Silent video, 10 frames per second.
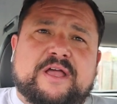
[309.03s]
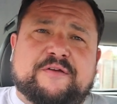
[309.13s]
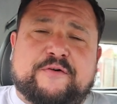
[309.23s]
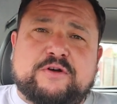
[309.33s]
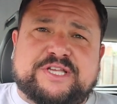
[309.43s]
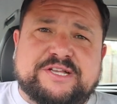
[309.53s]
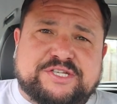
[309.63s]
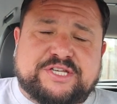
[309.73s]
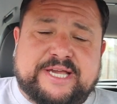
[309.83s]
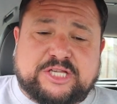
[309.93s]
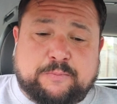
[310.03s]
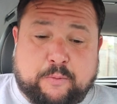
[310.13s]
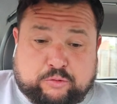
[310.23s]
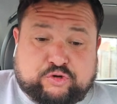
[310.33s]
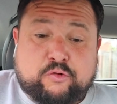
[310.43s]
First instance, he gets the
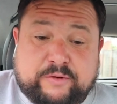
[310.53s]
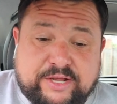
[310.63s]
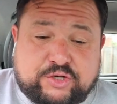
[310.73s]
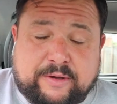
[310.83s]
ball drilled into